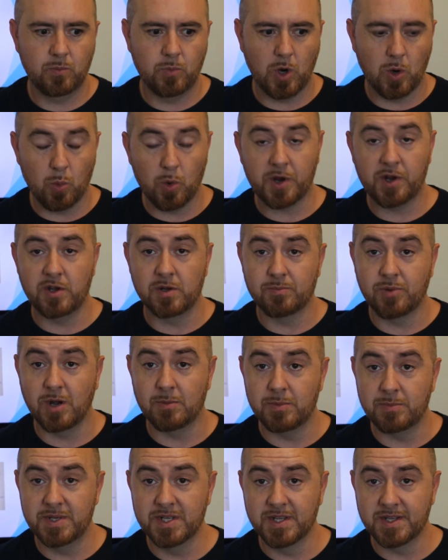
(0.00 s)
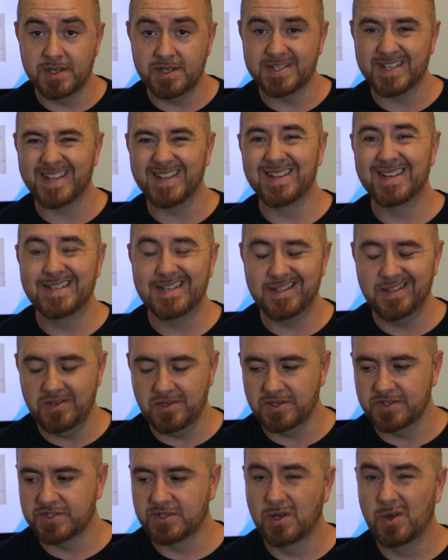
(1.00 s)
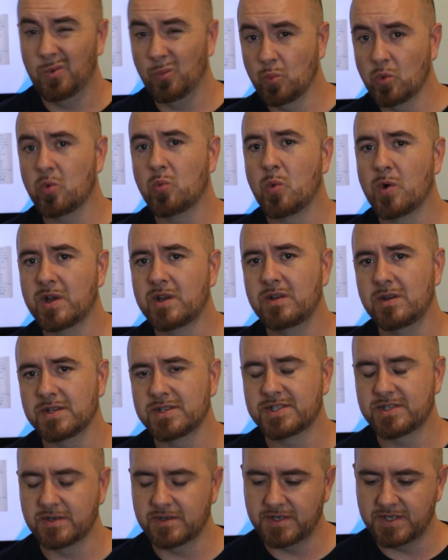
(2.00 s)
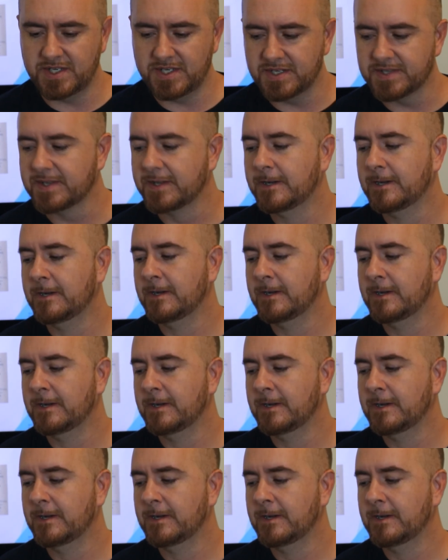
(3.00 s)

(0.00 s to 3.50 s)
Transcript: are working on probabilities and likelihoods. We're working on certainties.